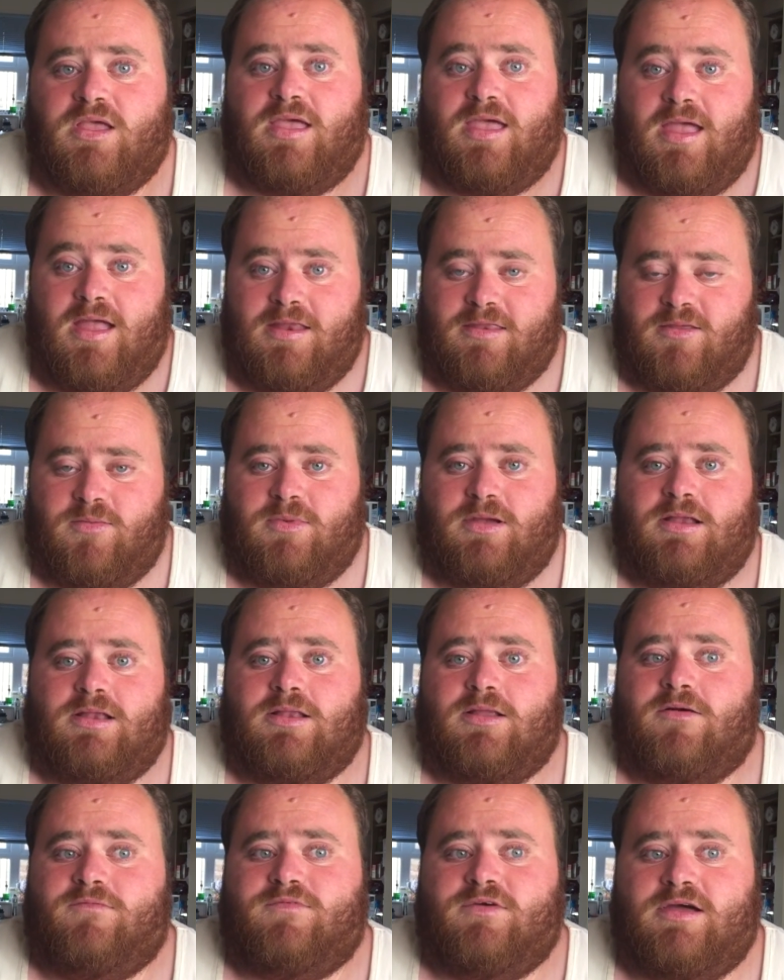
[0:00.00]
in the
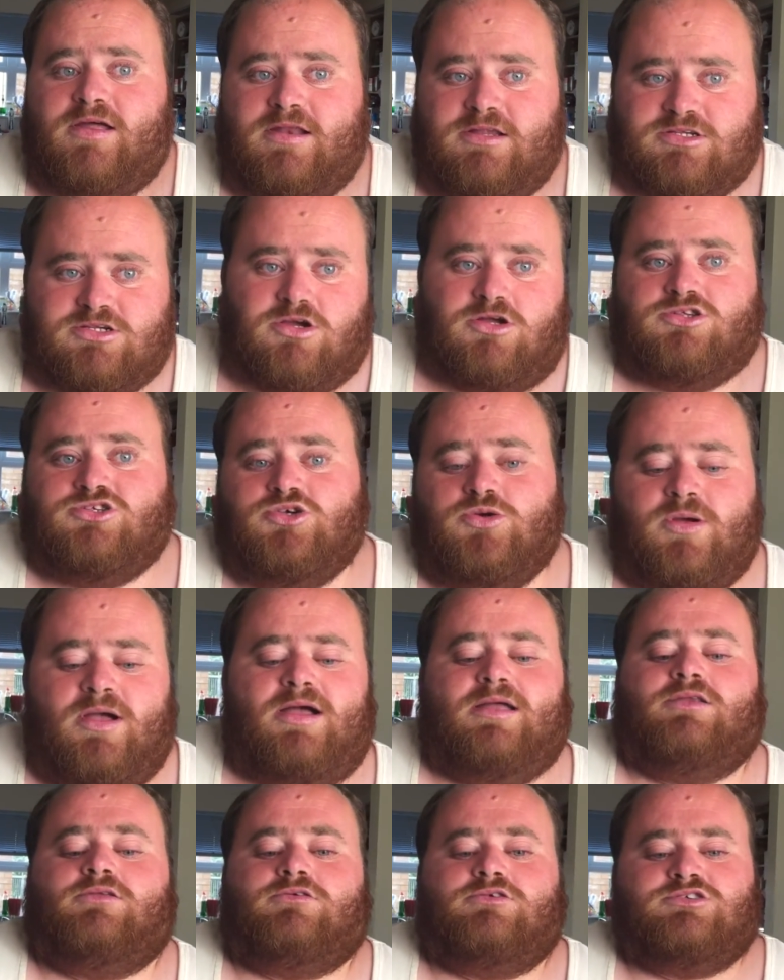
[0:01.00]
middle of it, and it's got two
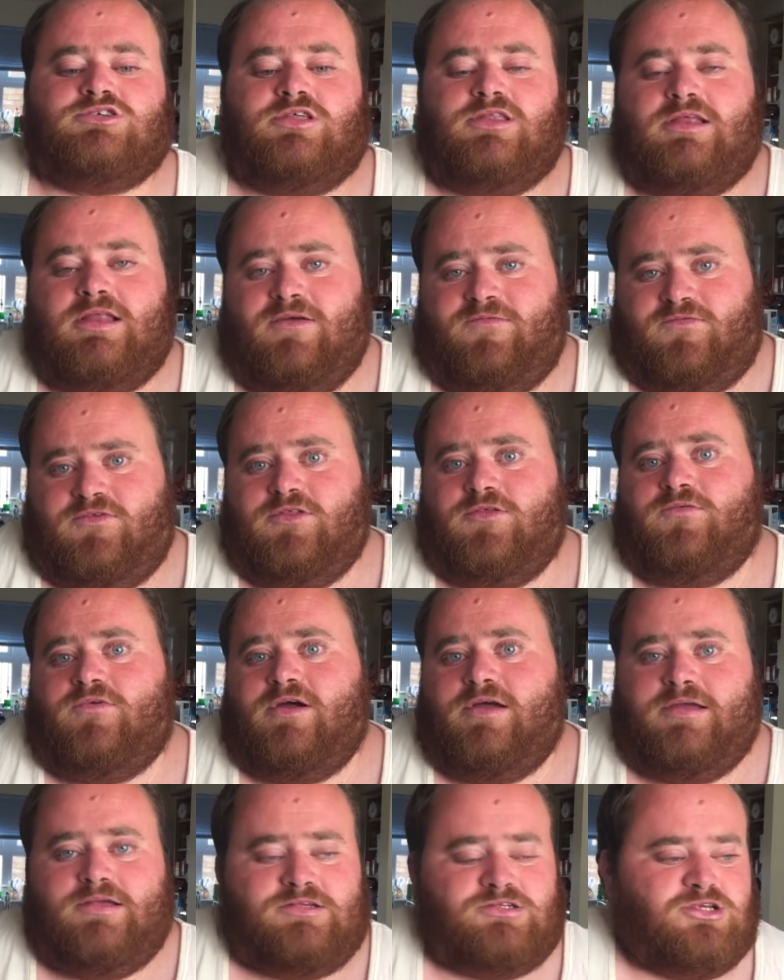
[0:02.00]
handles on the left and the
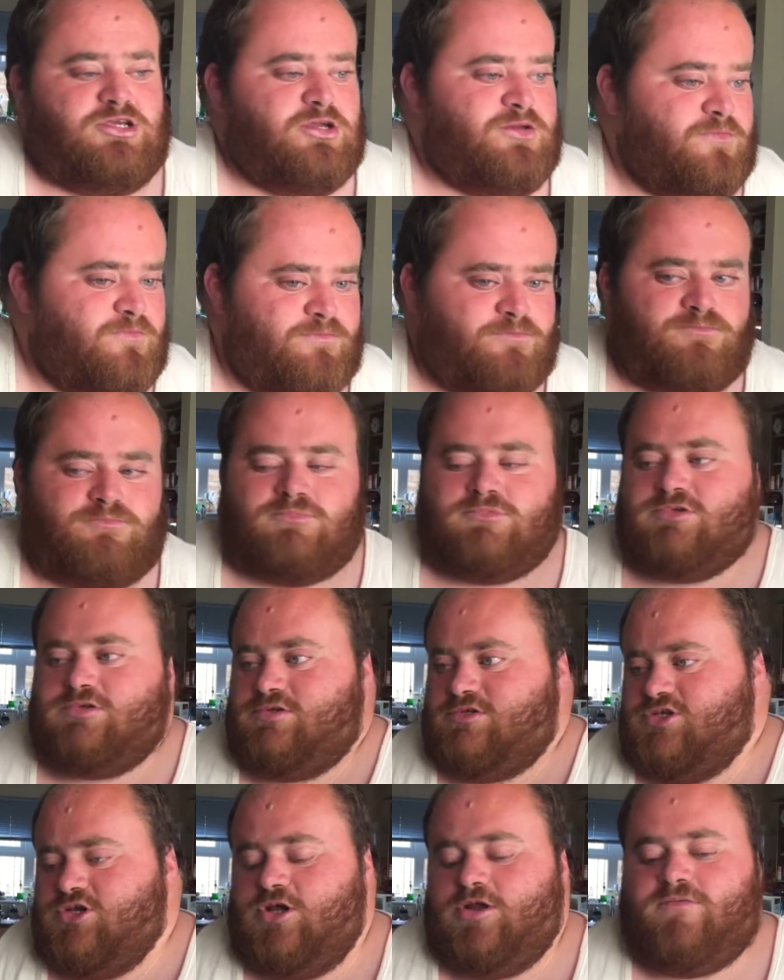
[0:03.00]
right, so you can
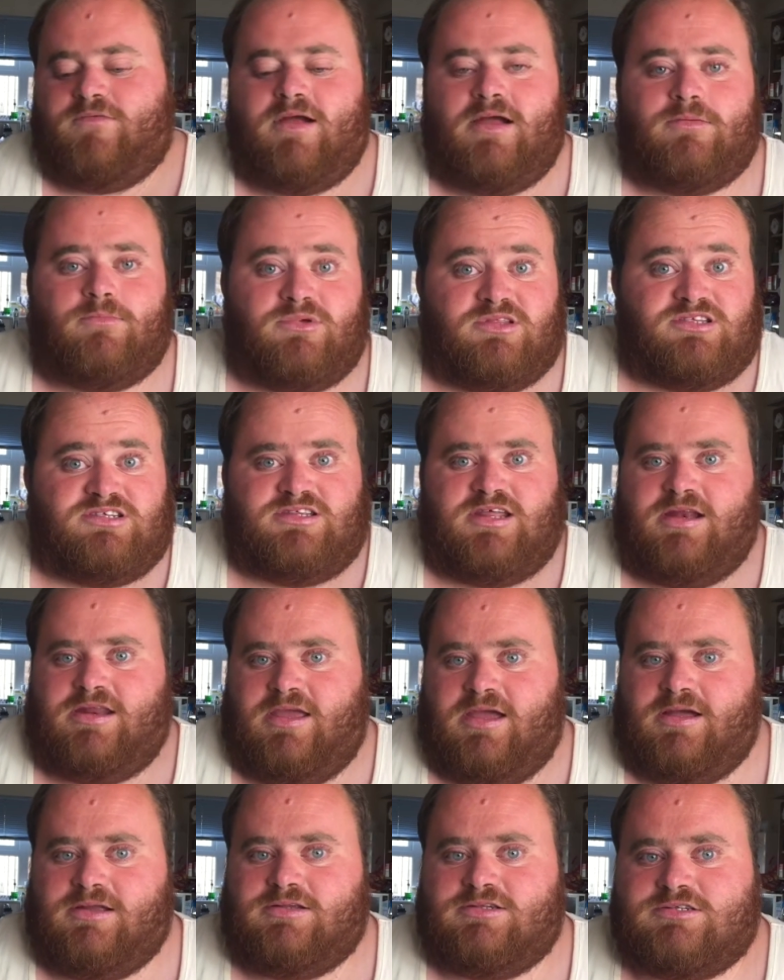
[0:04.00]
turn it around with steady
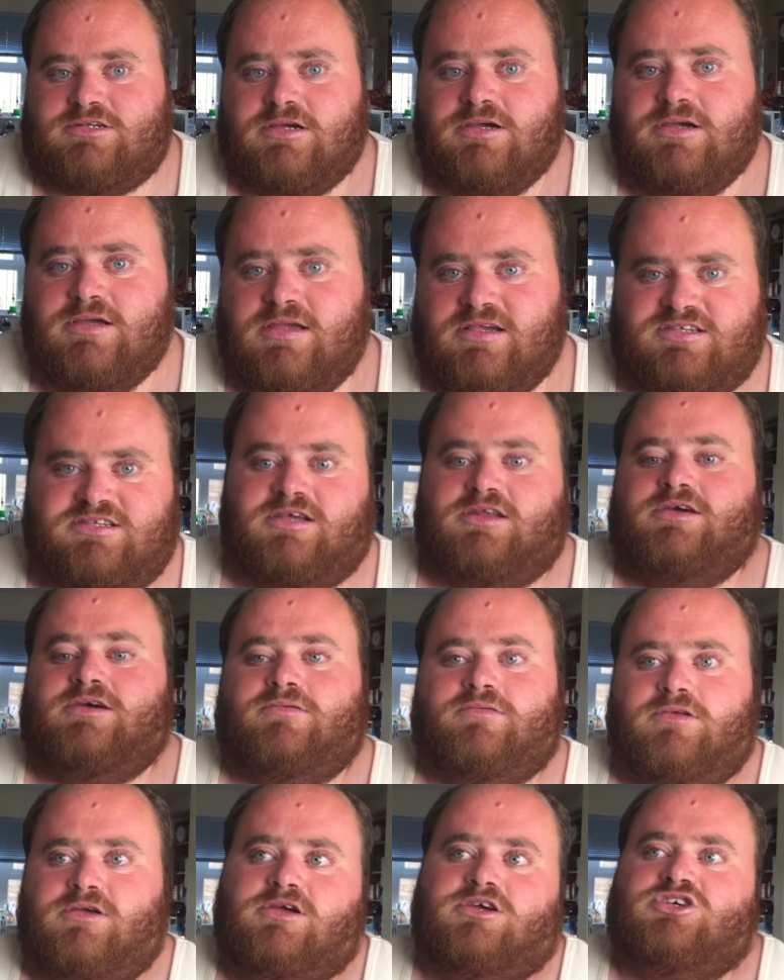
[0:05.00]
hands instead
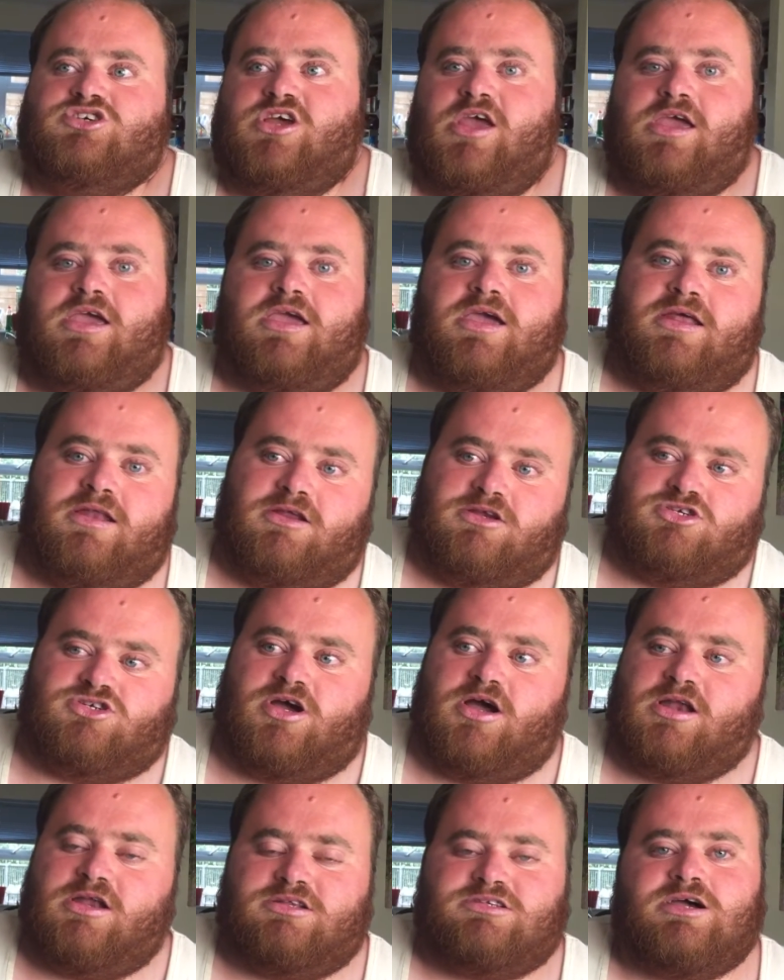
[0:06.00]
of shaking and
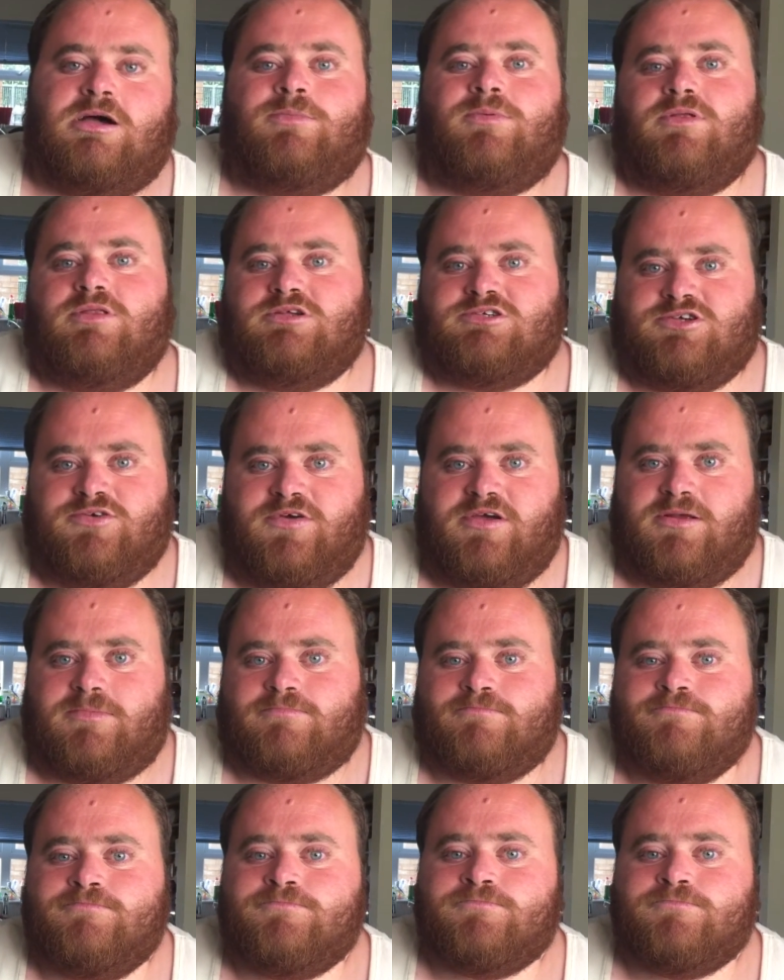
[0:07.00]
trying to tap on the screen.